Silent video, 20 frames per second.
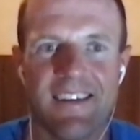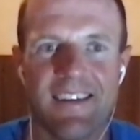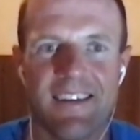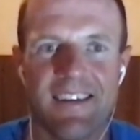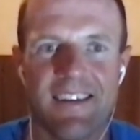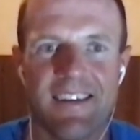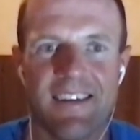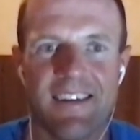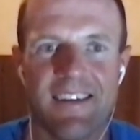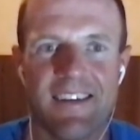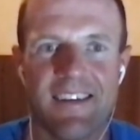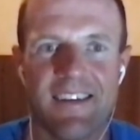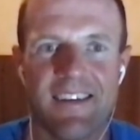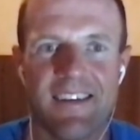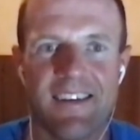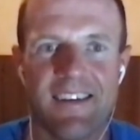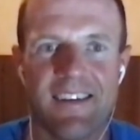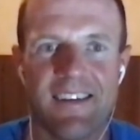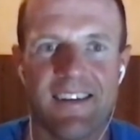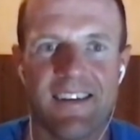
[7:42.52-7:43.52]

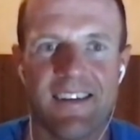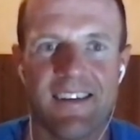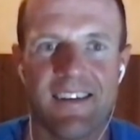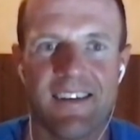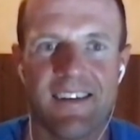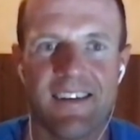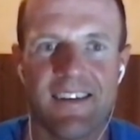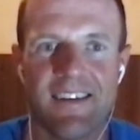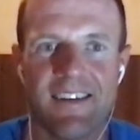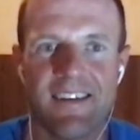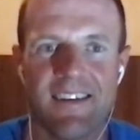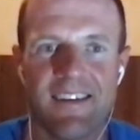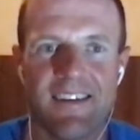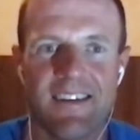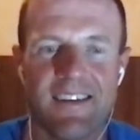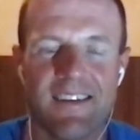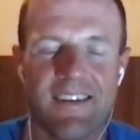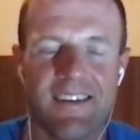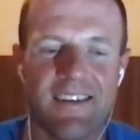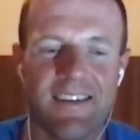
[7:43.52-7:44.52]

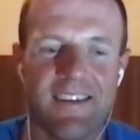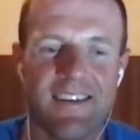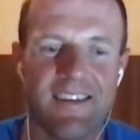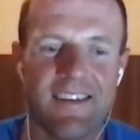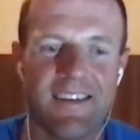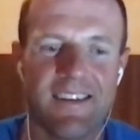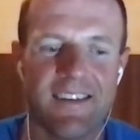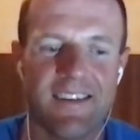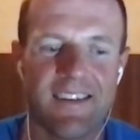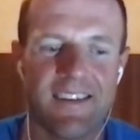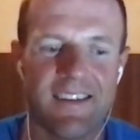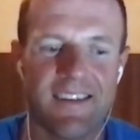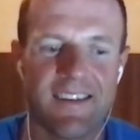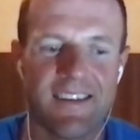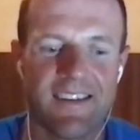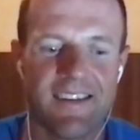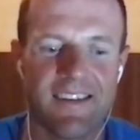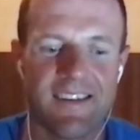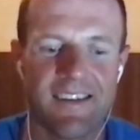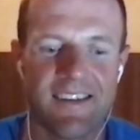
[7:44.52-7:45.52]

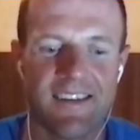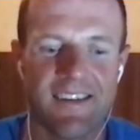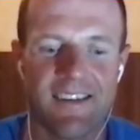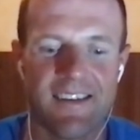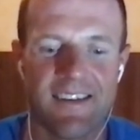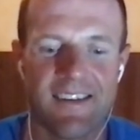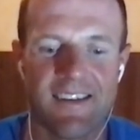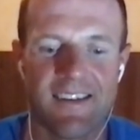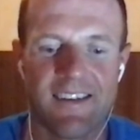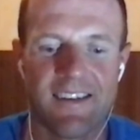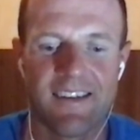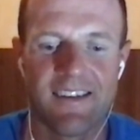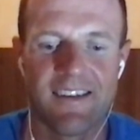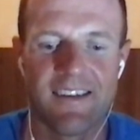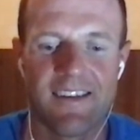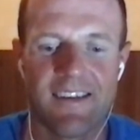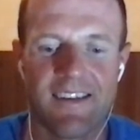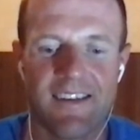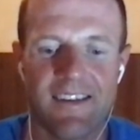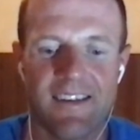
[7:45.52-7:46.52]

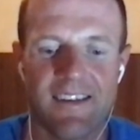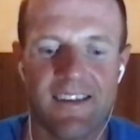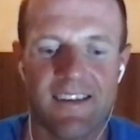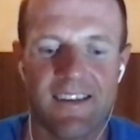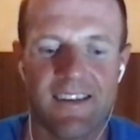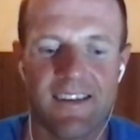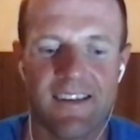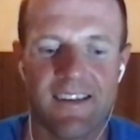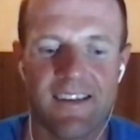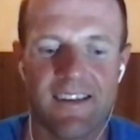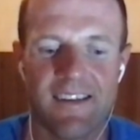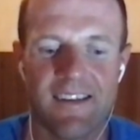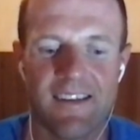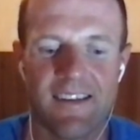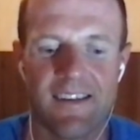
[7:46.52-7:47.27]
No words are spoken by the person on screen.